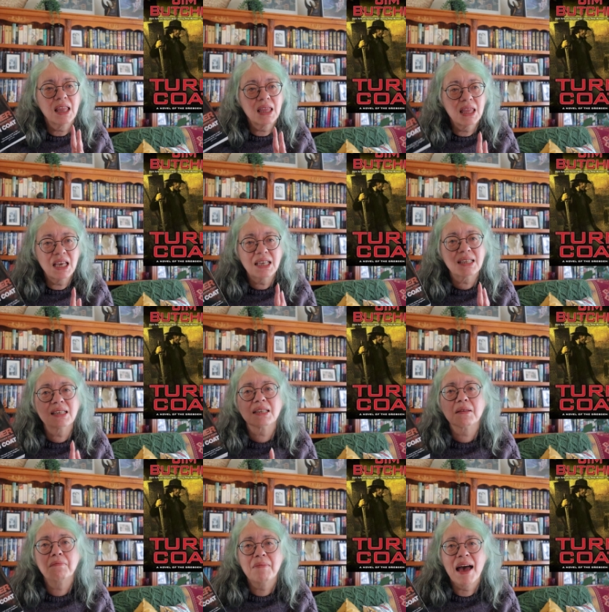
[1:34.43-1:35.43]
This
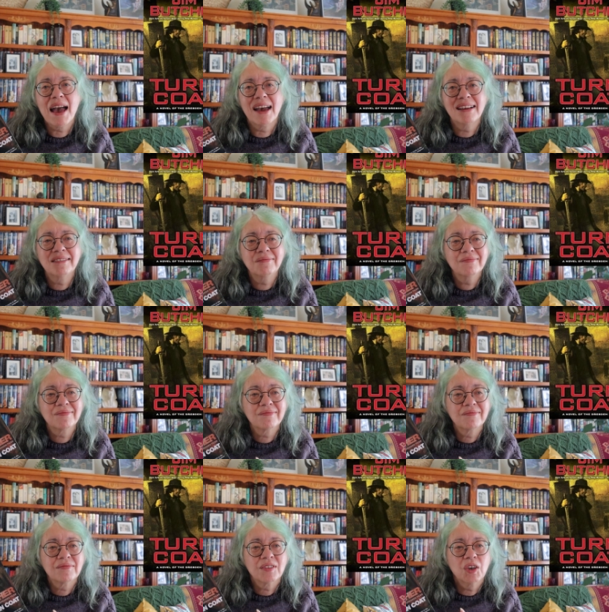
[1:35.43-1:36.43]
is the man
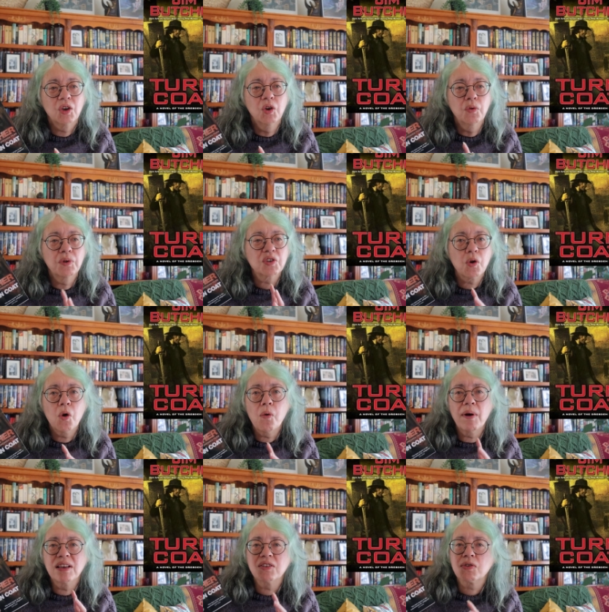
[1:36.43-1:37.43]
who was
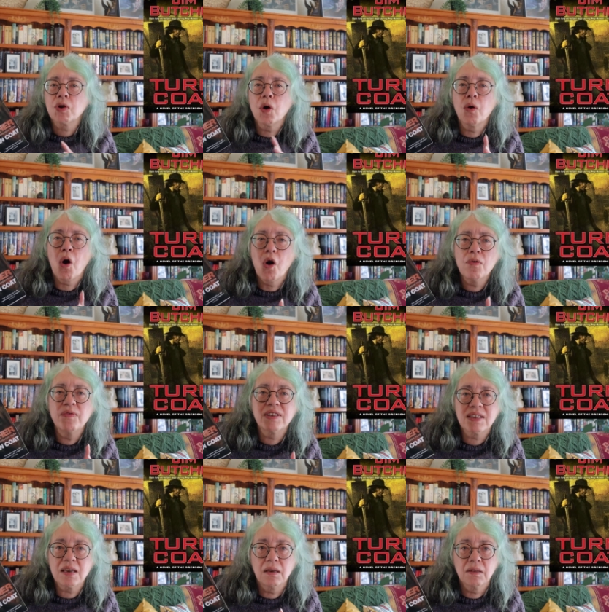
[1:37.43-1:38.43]
always so
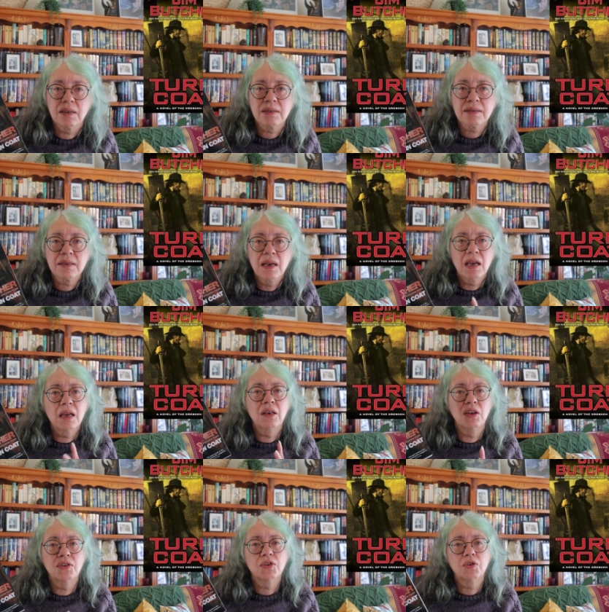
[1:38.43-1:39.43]
overzealous
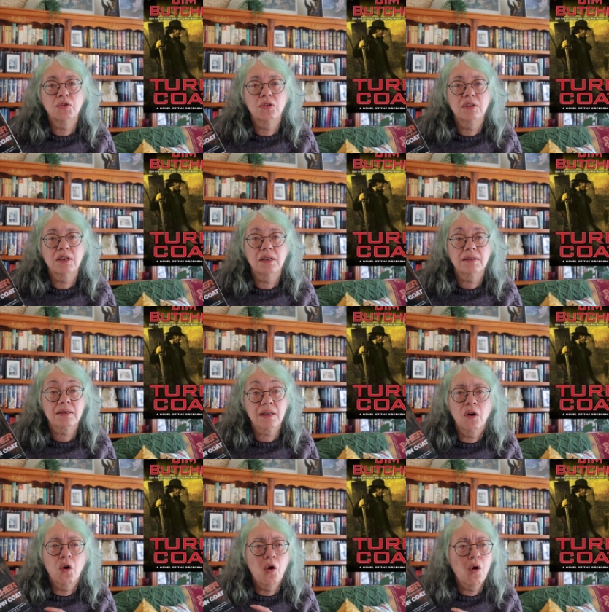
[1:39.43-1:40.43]
in his duties,
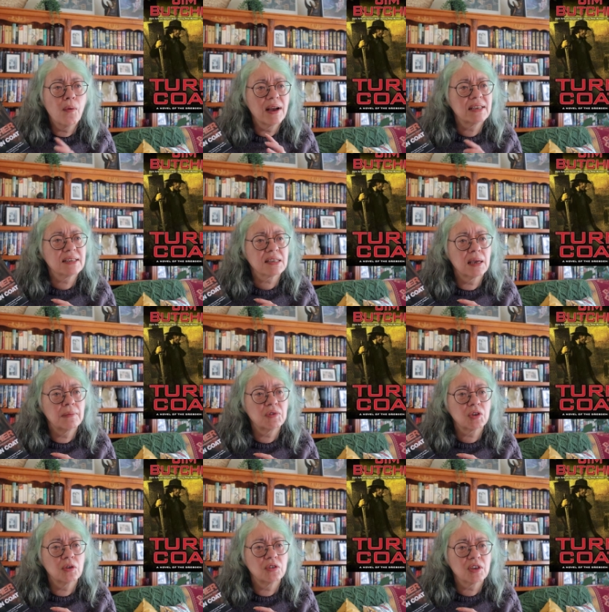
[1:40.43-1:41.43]
always
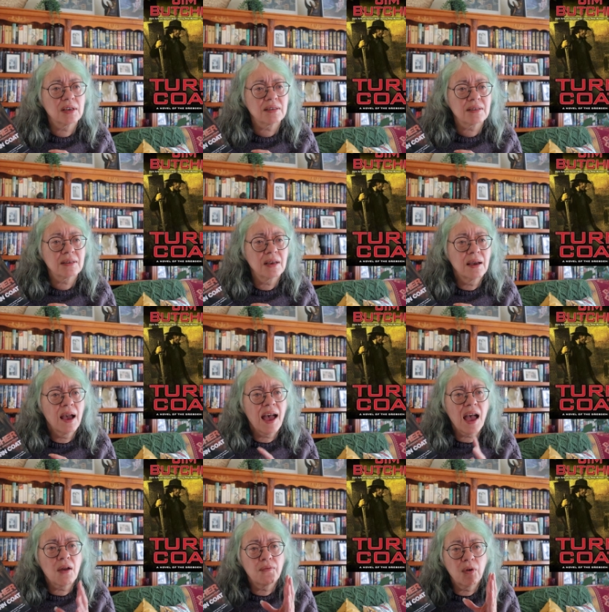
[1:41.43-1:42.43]
seemed to just
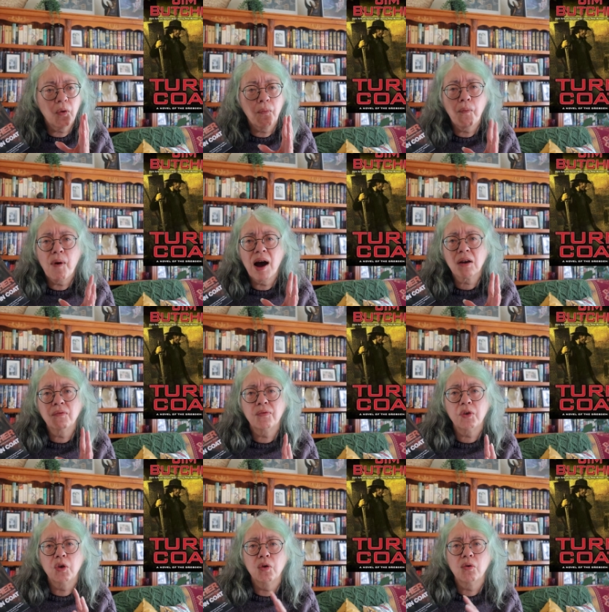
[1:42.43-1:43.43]
have one
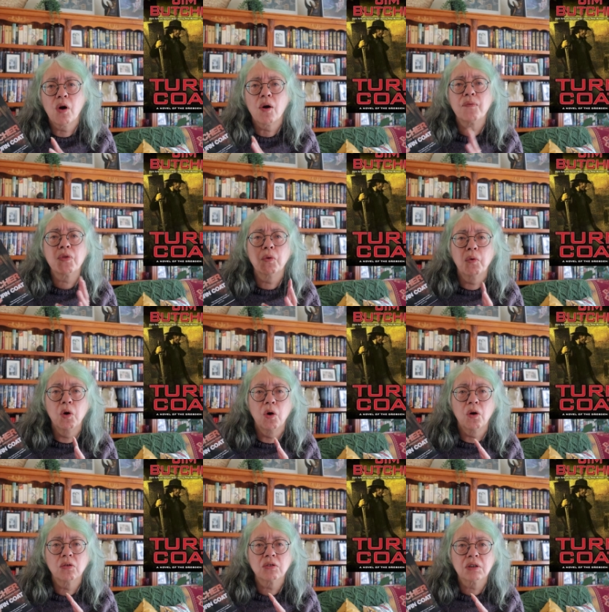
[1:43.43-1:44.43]
view of the
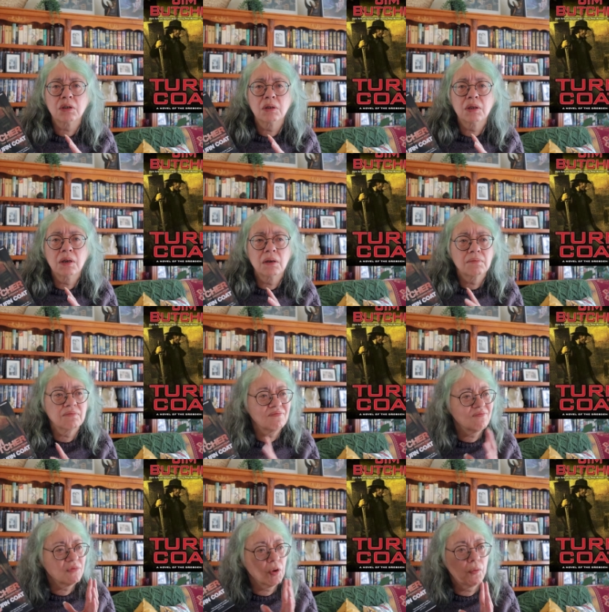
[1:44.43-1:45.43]
world.
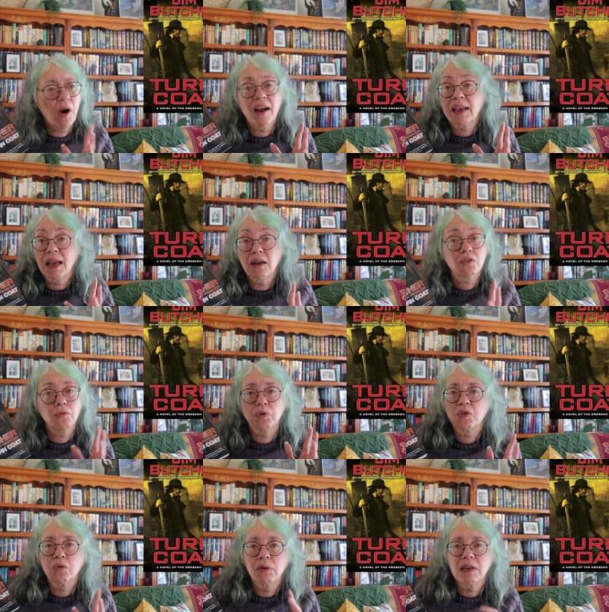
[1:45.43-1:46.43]
The White Council
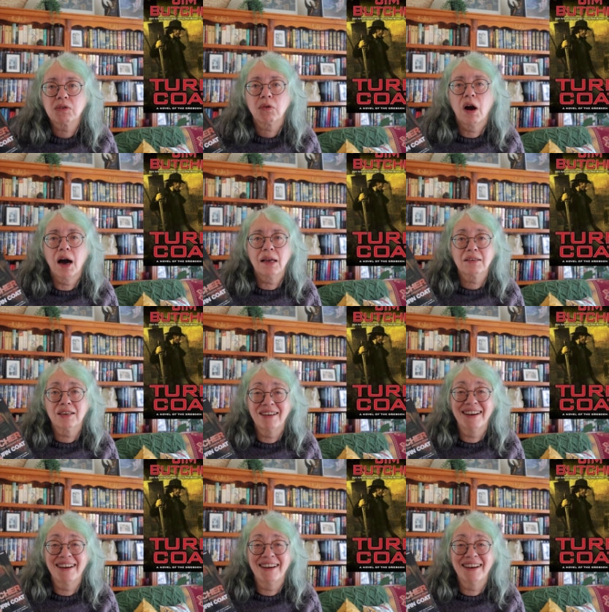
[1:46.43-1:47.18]
was always right.